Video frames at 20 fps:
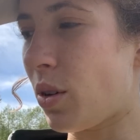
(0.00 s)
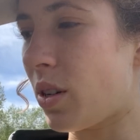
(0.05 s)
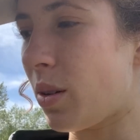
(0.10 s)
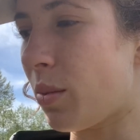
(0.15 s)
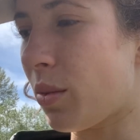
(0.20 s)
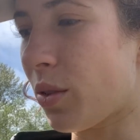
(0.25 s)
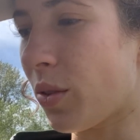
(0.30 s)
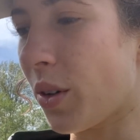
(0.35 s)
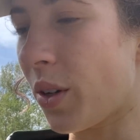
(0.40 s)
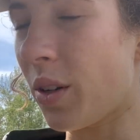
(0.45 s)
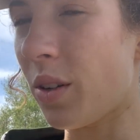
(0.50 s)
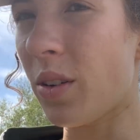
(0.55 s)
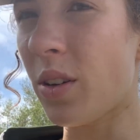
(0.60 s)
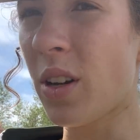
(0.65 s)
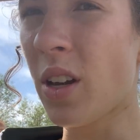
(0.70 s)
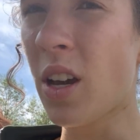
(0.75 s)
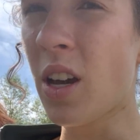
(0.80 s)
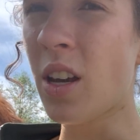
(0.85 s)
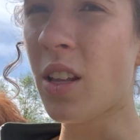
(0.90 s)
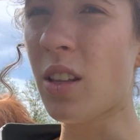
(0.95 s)
him through
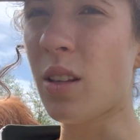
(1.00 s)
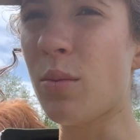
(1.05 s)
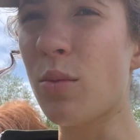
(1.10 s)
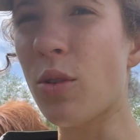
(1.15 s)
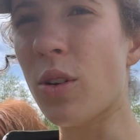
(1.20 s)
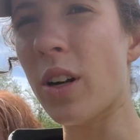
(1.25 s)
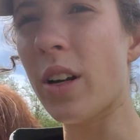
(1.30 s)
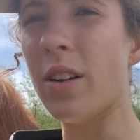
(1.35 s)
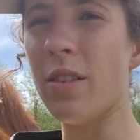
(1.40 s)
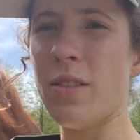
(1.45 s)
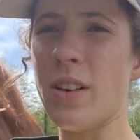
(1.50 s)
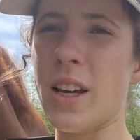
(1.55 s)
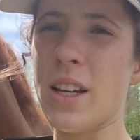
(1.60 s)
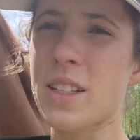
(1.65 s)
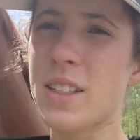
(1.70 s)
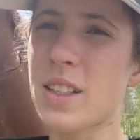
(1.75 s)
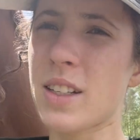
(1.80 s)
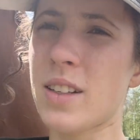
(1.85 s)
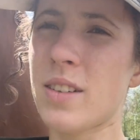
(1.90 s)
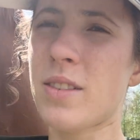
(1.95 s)
the more
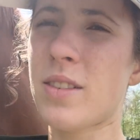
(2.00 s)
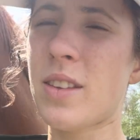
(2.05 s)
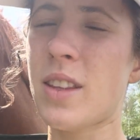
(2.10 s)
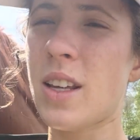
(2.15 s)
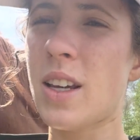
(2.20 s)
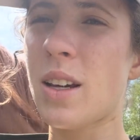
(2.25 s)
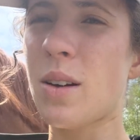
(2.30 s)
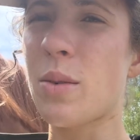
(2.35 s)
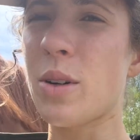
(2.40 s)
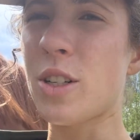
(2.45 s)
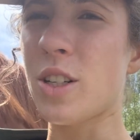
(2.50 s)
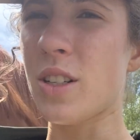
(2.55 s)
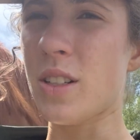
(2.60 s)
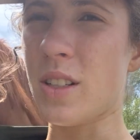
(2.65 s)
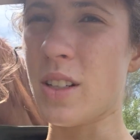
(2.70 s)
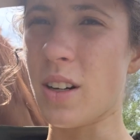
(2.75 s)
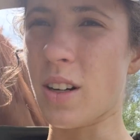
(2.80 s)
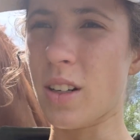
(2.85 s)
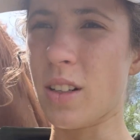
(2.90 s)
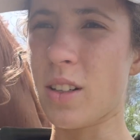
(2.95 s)
invasive thing, which is
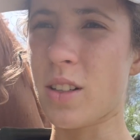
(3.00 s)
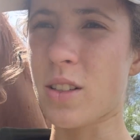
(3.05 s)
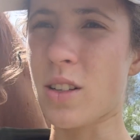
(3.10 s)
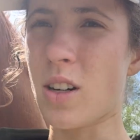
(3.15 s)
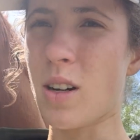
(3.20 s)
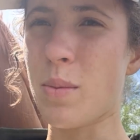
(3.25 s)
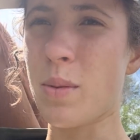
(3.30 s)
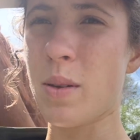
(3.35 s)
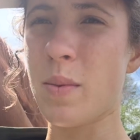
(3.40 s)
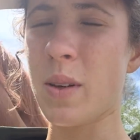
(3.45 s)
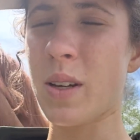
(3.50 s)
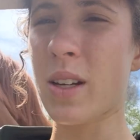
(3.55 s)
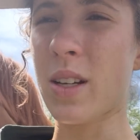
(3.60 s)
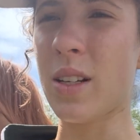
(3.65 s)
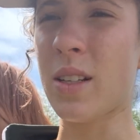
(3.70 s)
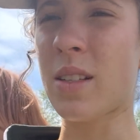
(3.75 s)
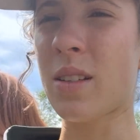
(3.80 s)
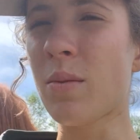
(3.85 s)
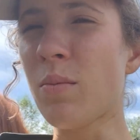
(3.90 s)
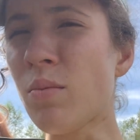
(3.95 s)
the arthroscopy,
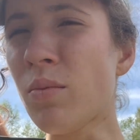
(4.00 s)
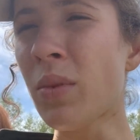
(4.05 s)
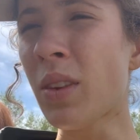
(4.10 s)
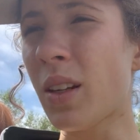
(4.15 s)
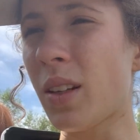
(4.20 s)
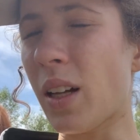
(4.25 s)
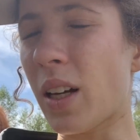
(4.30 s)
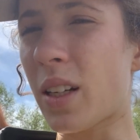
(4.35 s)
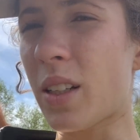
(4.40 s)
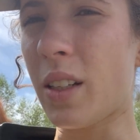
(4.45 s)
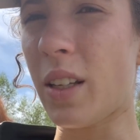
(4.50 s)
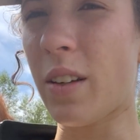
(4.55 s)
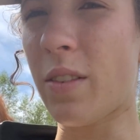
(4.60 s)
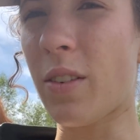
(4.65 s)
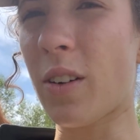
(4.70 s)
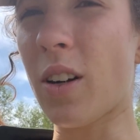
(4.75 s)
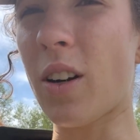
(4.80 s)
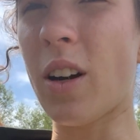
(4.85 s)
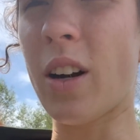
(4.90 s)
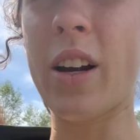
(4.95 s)
because luckily
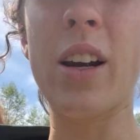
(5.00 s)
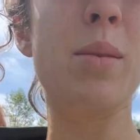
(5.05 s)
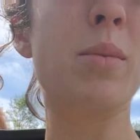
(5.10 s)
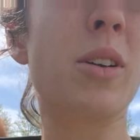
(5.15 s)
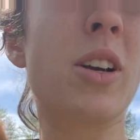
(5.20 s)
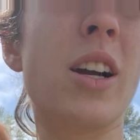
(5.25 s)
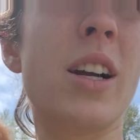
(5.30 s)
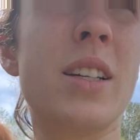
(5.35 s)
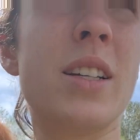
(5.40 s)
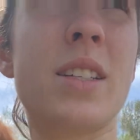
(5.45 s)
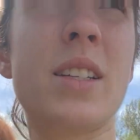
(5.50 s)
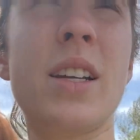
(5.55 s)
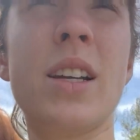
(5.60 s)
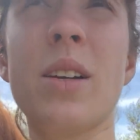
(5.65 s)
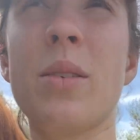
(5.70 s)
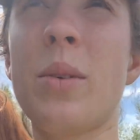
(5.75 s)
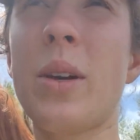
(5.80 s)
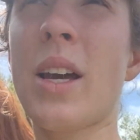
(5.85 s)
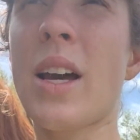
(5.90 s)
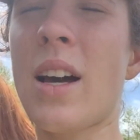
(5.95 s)
for our MRIs
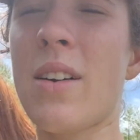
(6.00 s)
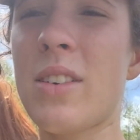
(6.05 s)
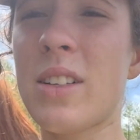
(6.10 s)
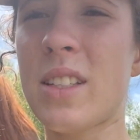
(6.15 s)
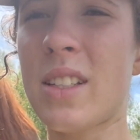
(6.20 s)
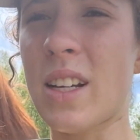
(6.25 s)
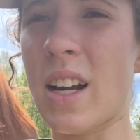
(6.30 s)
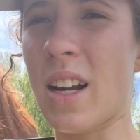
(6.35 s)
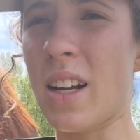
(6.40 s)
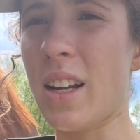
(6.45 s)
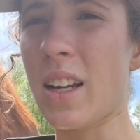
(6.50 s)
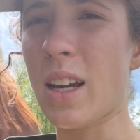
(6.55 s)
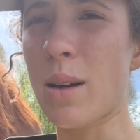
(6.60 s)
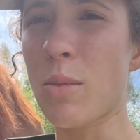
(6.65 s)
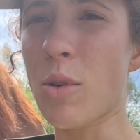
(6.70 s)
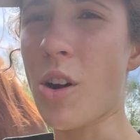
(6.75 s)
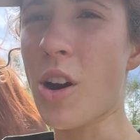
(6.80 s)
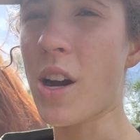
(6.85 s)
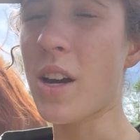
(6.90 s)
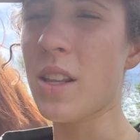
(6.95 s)
here, we have a standing
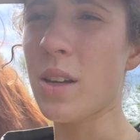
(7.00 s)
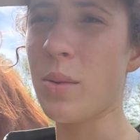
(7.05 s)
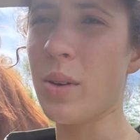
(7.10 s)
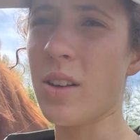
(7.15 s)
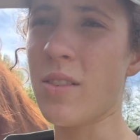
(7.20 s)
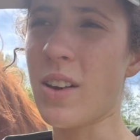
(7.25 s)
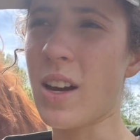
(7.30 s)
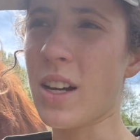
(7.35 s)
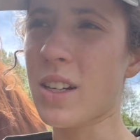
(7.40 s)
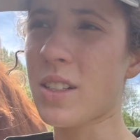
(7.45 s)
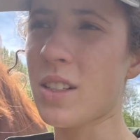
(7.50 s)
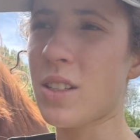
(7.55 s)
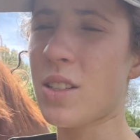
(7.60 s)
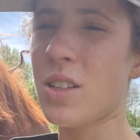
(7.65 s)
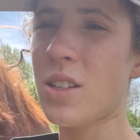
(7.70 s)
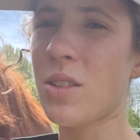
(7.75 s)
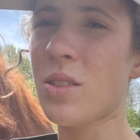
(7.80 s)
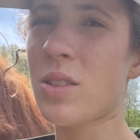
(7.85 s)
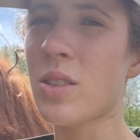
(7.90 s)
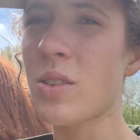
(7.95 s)
MRI that we have access
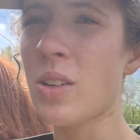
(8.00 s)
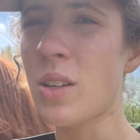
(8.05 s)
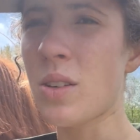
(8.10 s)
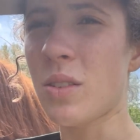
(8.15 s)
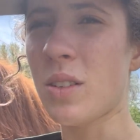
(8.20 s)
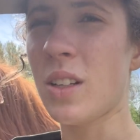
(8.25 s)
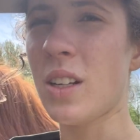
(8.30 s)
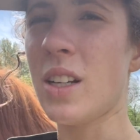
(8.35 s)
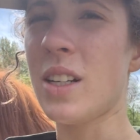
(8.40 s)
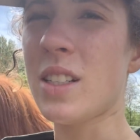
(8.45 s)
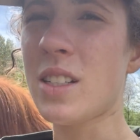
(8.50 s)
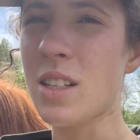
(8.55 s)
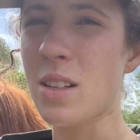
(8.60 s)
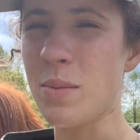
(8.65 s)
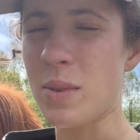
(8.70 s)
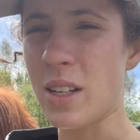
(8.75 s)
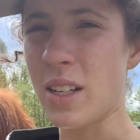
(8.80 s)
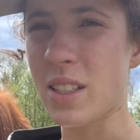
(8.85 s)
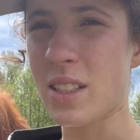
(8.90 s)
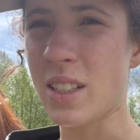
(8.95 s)
to, so he only needs to
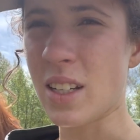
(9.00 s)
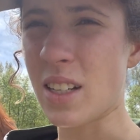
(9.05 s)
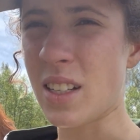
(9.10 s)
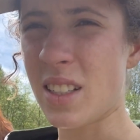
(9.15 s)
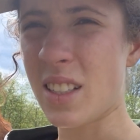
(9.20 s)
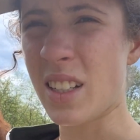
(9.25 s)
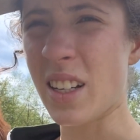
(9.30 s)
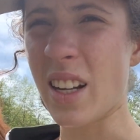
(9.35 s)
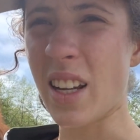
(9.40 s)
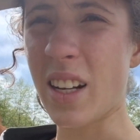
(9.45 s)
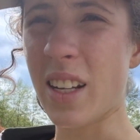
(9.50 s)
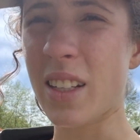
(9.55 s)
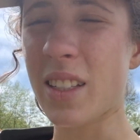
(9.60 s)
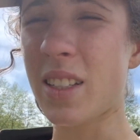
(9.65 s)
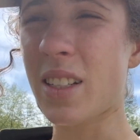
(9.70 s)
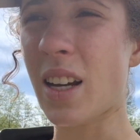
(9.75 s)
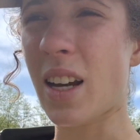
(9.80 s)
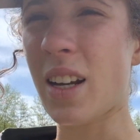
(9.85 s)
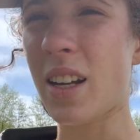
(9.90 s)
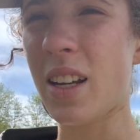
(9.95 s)
be sedated
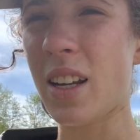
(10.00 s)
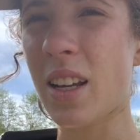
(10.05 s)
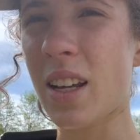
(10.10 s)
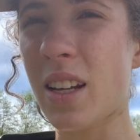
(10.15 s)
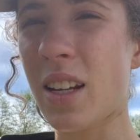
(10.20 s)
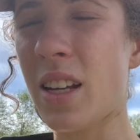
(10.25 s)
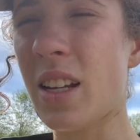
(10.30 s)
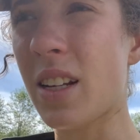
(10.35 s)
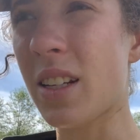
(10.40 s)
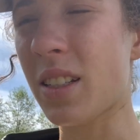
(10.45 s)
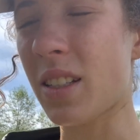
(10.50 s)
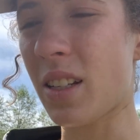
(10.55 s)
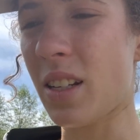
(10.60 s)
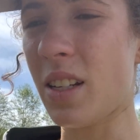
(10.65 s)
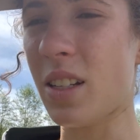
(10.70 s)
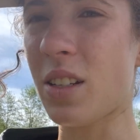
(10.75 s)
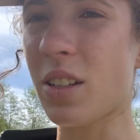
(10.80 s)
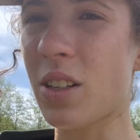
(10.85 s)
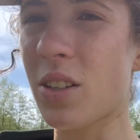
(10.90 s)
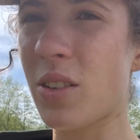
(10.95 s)
standing and he doesn't
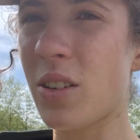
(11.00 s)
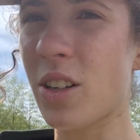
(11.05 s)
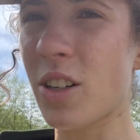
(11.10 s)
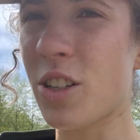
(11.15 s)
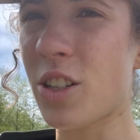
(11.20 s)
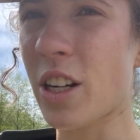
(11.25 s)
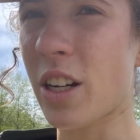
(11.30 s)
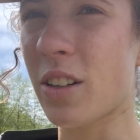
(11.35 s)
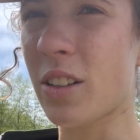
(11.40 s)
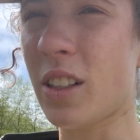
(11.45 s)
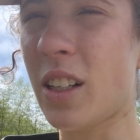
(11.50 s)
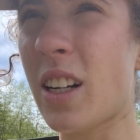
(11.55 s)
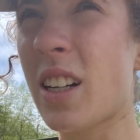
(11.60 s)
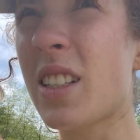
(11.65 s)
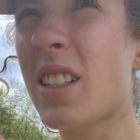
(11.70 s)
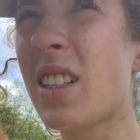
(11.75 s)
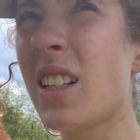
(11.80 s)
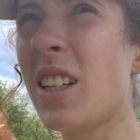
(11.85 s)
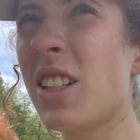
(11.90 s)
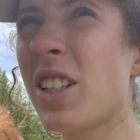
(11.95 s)
need to go under general
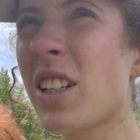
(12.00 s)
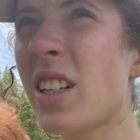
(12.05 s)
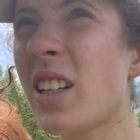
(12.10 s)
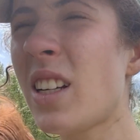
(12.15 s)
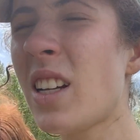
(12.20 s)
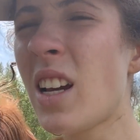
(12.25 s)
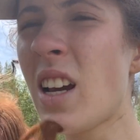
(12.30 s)
anesthesia,